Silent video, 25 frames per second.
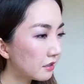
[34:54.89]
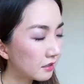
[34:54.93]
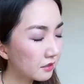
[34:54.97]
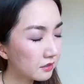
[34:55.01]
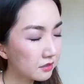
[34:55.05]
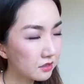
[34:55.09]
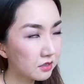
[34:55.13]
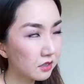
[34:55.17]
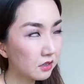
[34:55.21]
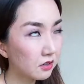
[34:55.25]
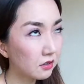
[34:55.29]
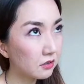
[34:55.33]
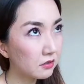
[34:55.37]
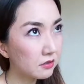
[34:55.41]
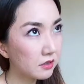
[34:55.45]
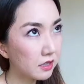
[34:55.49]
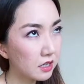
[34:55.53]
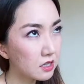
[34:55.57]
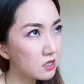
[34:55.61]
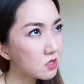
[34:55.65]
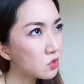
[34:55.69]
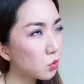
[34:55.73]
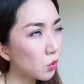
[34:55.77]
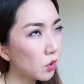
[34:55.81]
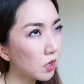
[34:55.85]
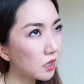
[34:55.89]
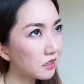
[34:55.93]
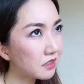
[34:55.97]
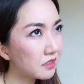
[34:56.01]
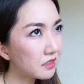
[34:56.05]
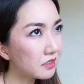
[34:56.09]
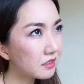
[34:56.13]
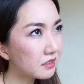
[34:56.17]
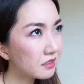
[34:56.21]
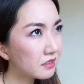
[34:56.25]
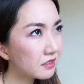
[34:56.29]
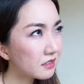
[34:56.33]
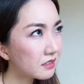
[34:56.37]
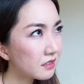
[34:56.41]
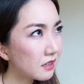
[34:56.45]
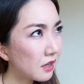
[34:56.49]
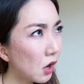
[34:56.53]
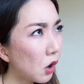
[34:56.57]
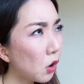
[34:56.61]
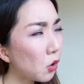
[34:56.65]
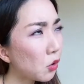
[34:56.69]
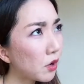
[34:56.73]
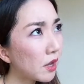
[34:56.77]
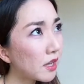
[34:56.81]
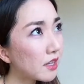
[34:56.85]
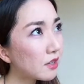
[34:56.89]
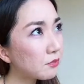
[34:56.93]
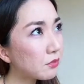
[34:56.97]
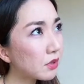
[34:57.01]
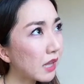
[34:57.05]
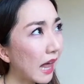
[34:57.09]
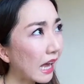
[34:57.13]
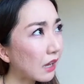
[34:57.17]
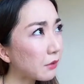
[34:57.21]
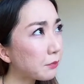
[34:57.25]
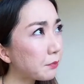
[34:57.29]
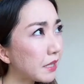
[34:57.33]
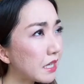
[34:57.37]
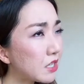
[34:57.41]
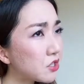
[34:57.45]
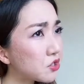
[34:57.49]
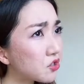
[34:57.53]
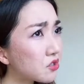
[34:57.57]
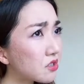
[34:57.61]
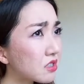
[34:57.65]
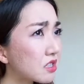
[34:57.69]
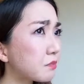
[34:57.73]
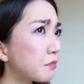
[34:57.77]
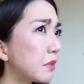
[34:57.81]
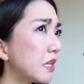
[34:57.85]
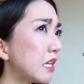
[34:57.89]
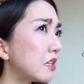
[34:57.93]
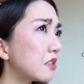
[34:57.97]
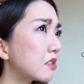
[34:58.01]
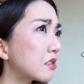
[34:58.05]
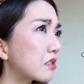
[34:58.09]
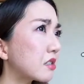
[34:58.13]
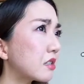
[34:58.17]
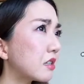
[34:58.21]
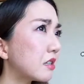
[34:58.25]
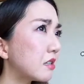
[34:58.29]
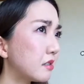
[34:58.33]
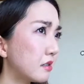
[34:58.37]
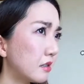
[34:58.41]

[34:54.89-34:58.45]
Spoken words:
So there's one. Oh, and Black Pigeon Speaks.